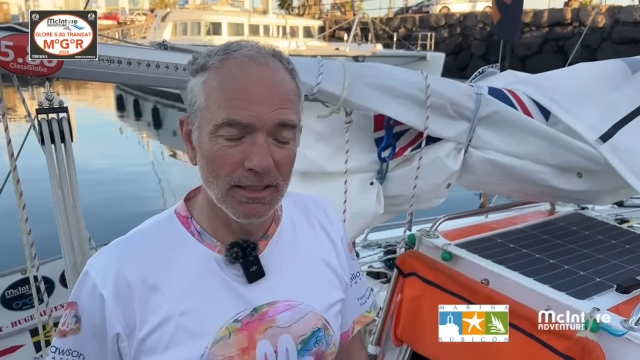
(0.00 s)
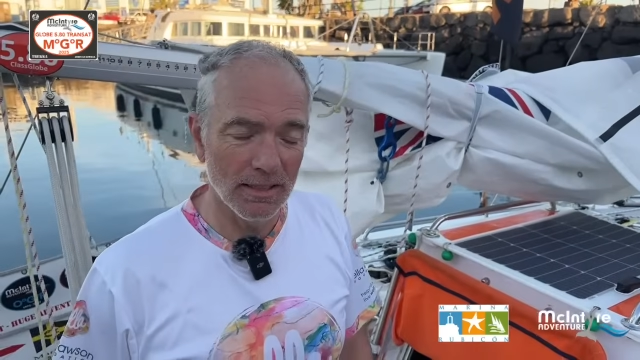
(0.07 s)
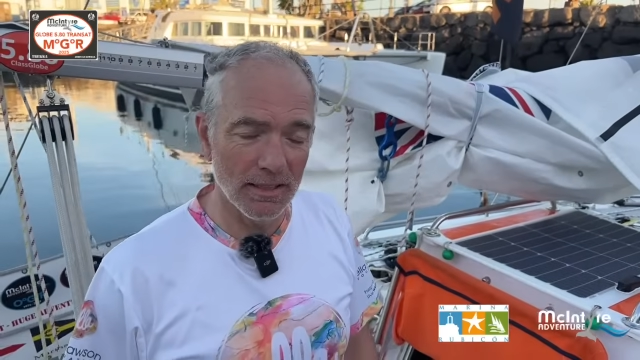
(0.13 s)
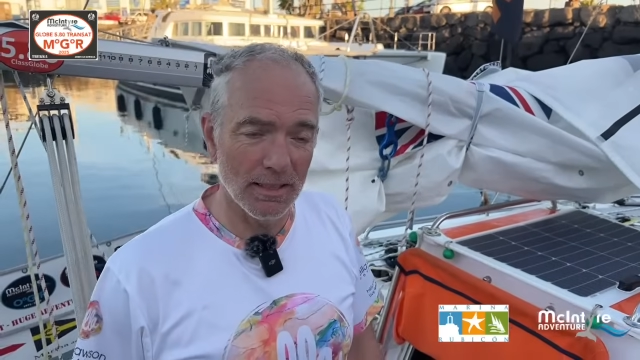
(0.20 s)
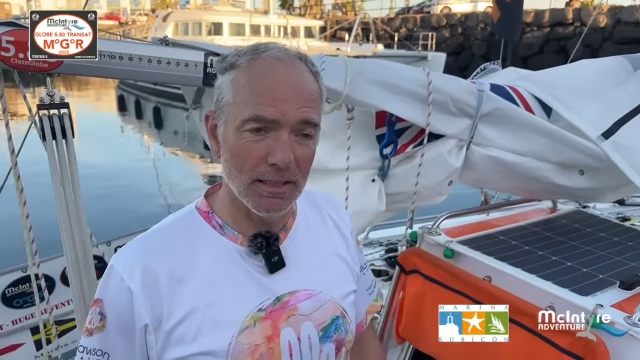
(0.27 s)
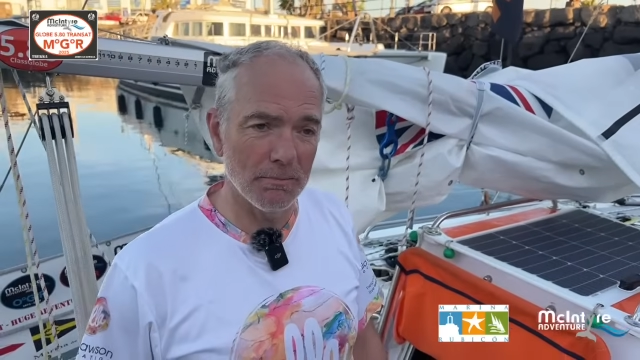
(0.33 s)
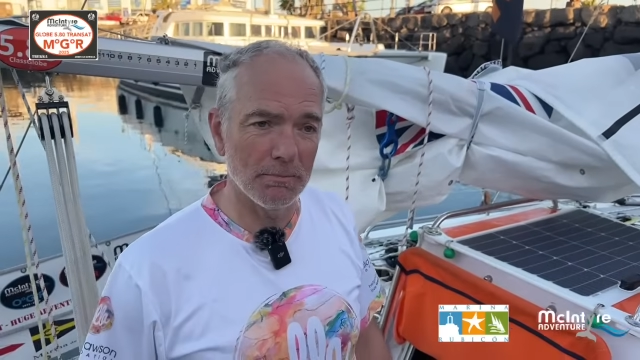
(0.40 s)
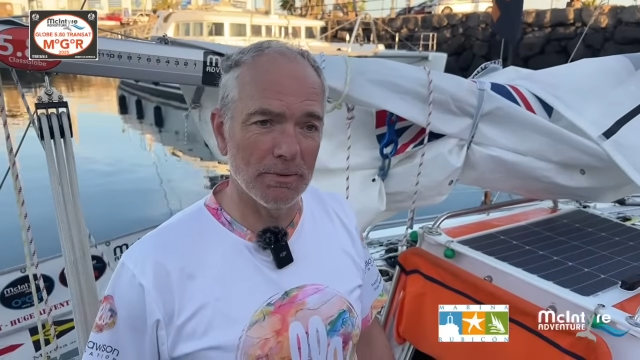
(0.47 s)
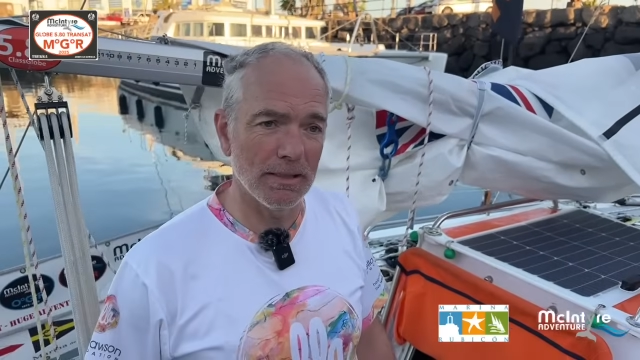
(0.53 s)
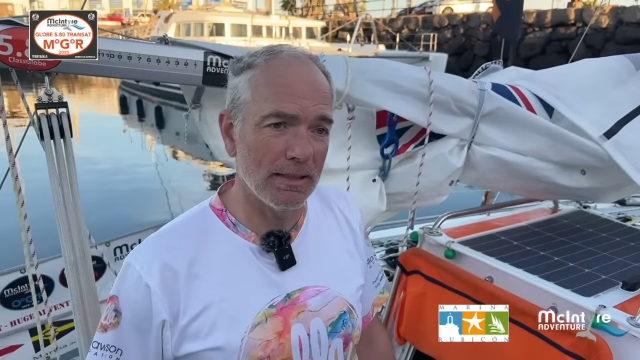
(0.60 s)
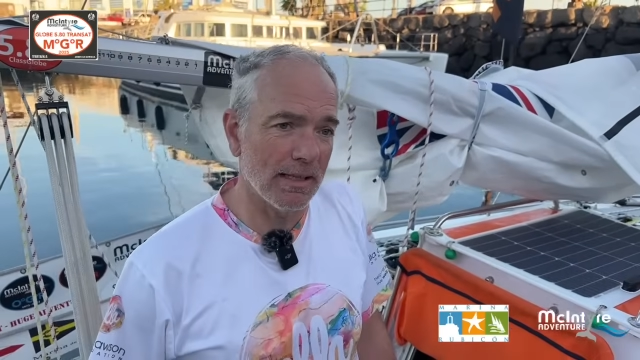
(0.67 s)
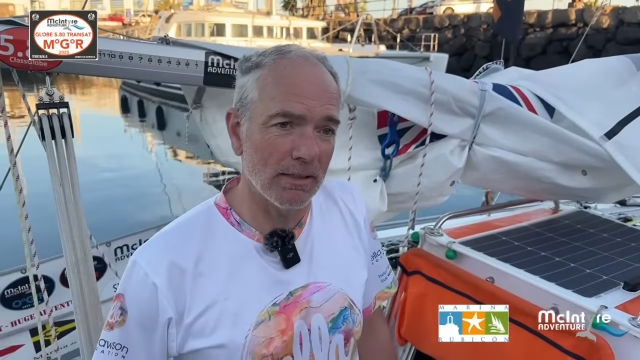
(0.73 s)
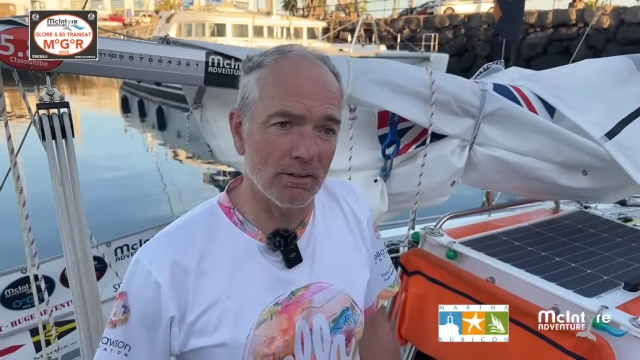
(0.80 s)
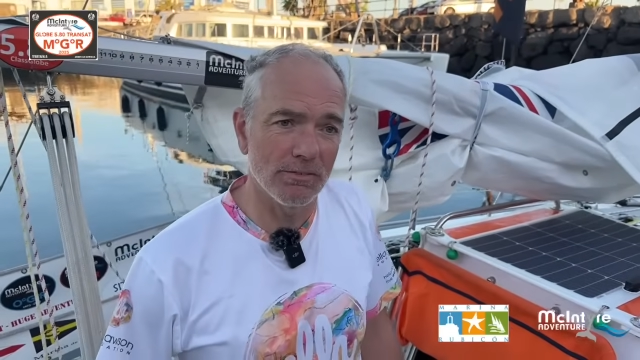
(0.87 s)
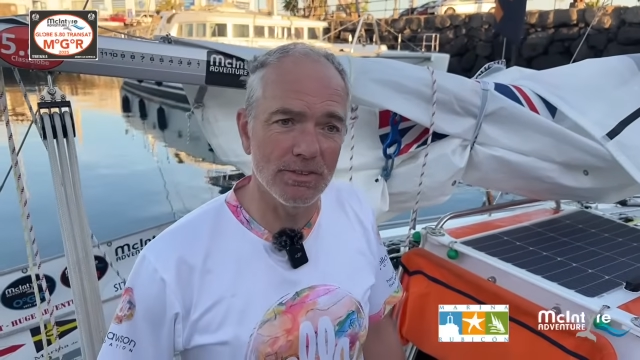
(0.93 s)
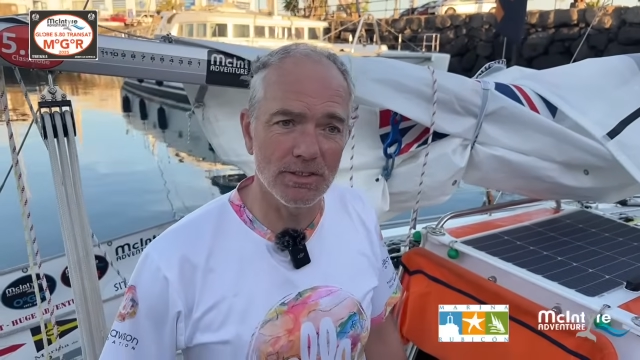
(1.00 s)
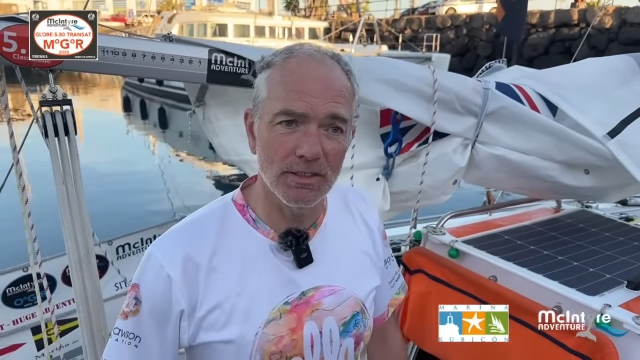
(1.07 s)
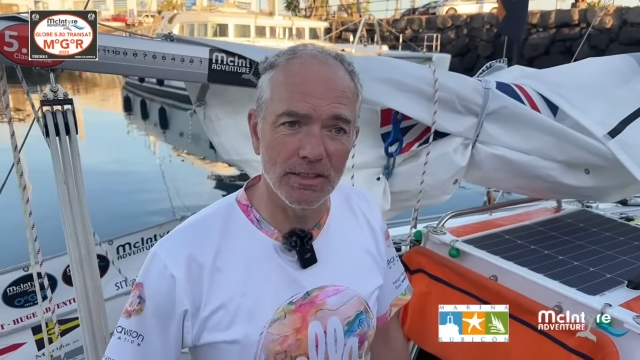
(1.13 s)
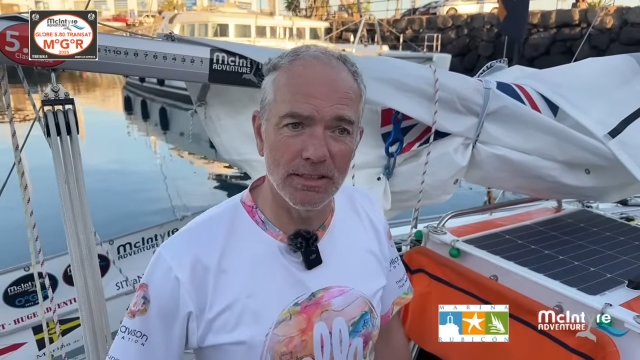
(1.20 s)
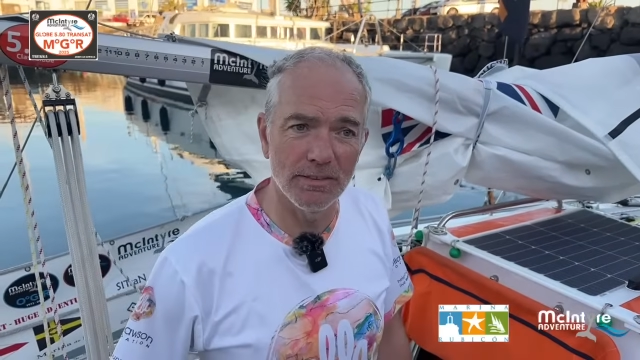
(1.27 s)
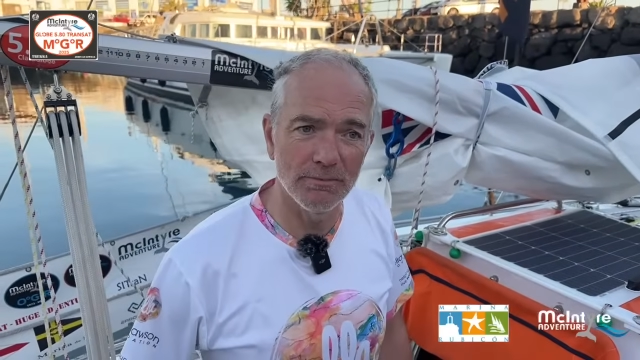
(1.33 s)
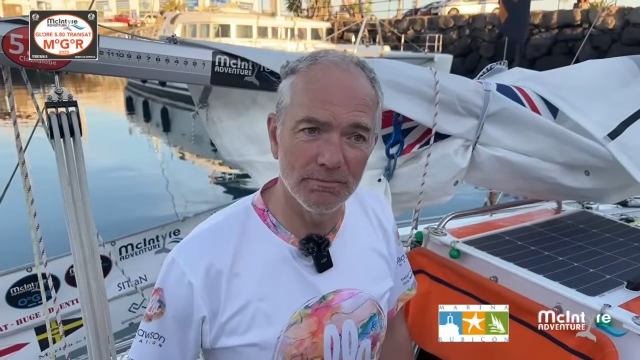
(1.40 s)
and that
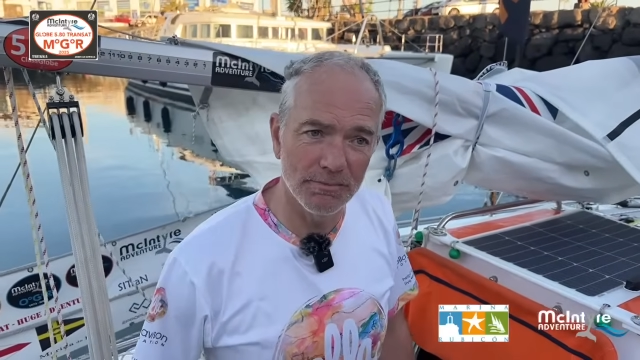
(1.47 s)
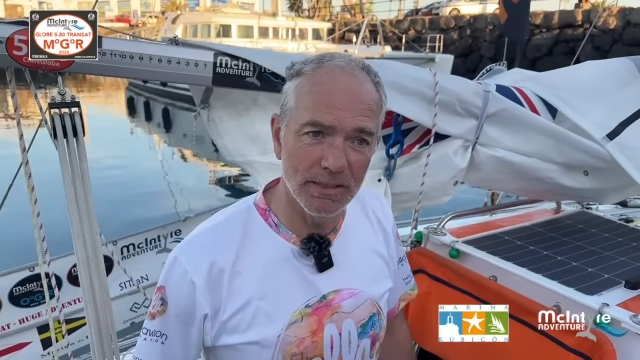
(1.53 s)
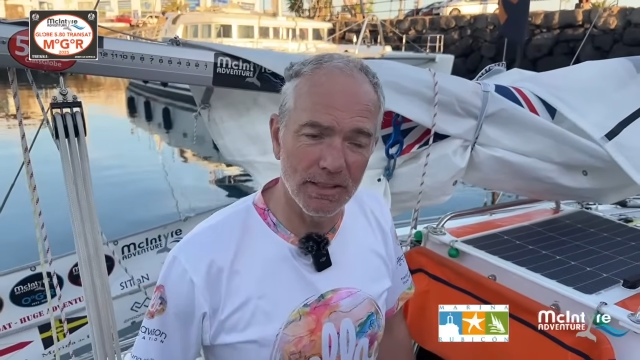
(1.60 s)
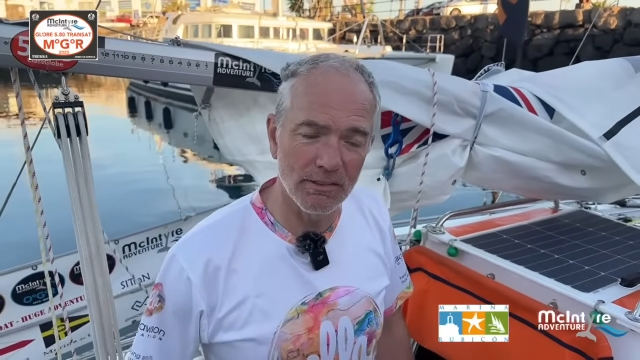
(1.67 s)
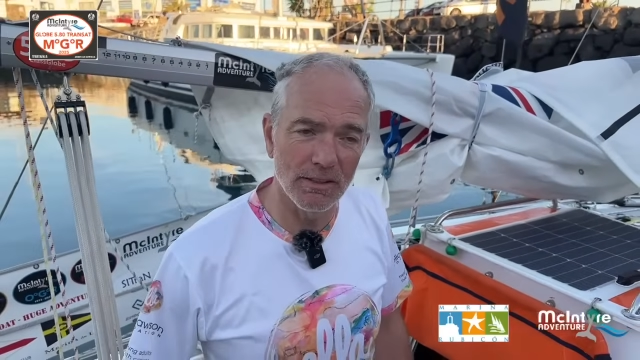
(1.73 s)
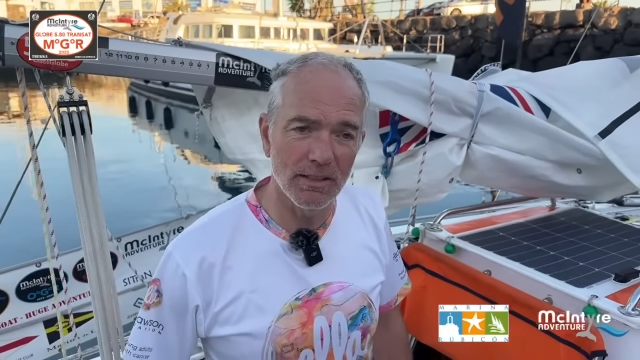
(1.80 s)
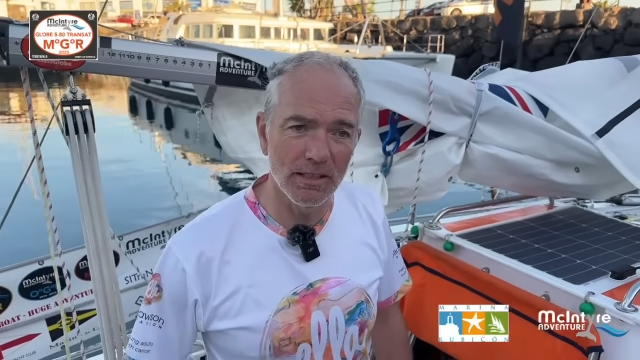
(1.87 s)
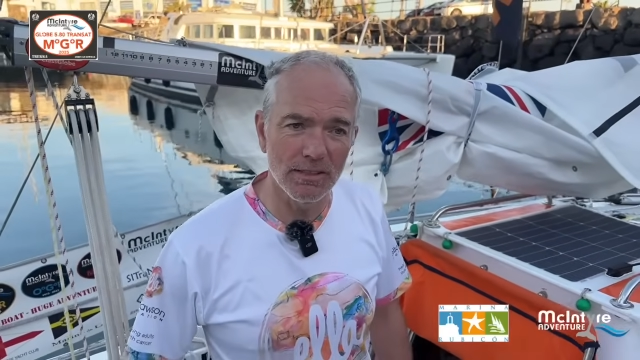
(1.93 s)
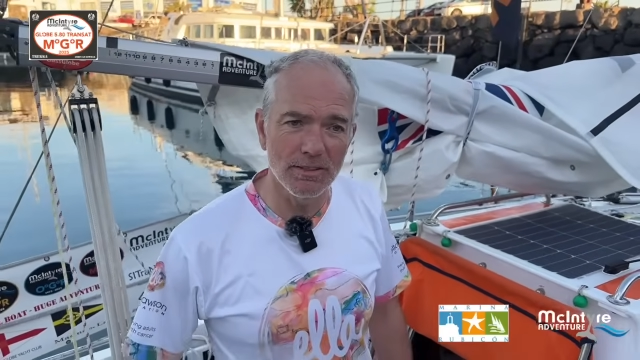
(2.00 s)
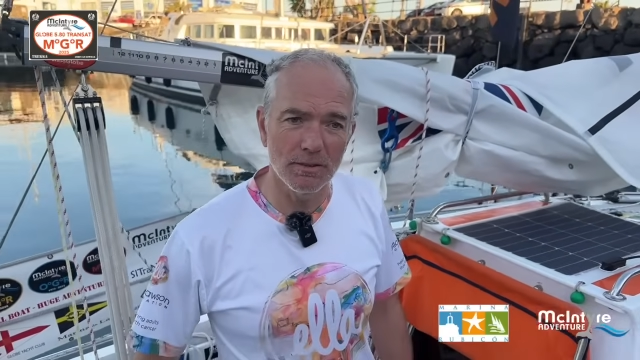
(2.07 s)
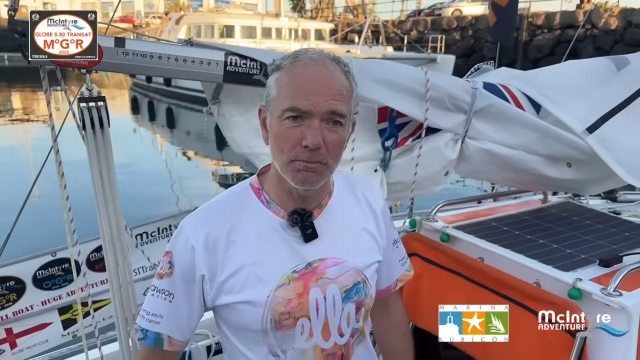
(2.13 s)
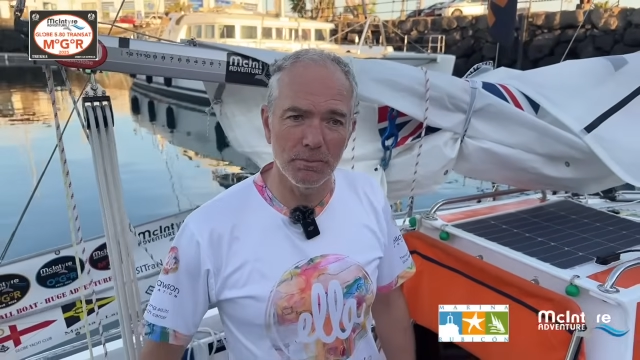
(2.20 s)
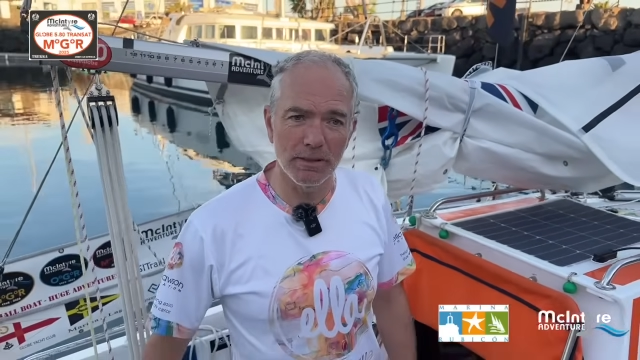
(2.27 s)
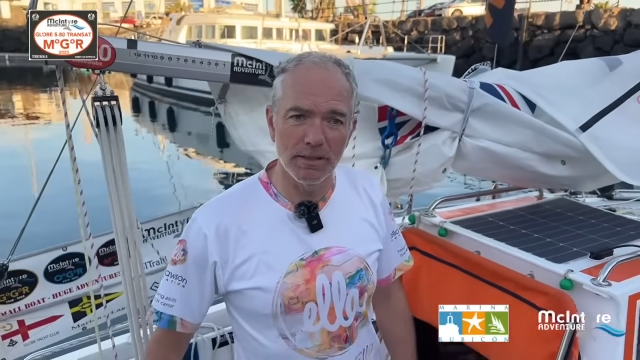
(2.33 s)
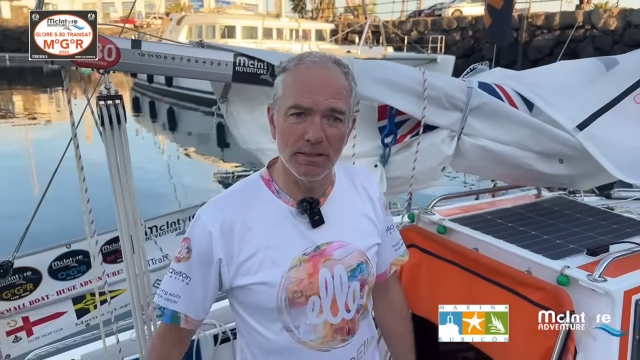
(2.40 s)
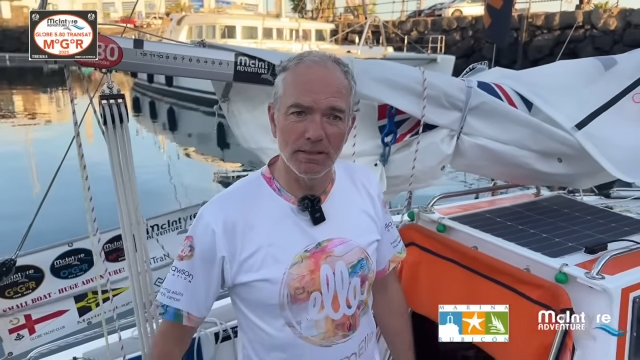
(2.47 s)
obviously alerted me.